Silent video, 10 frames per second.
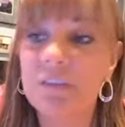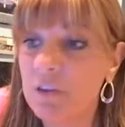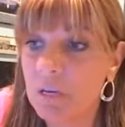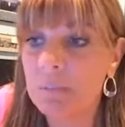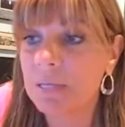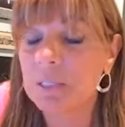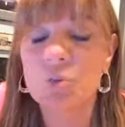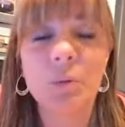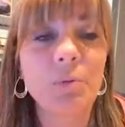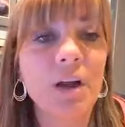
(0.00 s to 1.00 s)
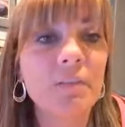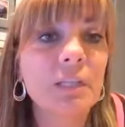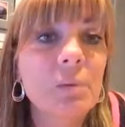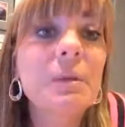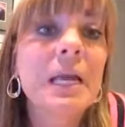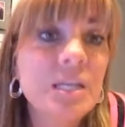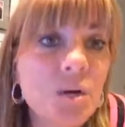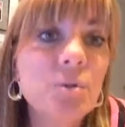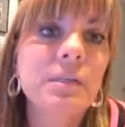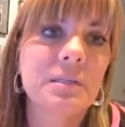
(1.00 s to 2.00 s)
you can message me privately, but I
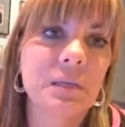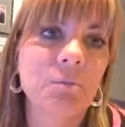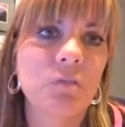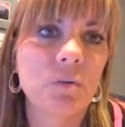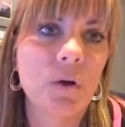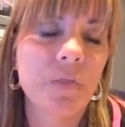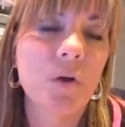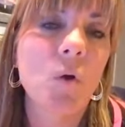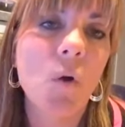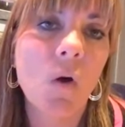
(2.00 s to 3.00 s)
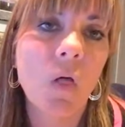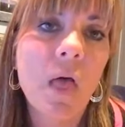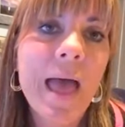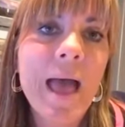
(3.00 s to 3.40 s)
know that some of you on the call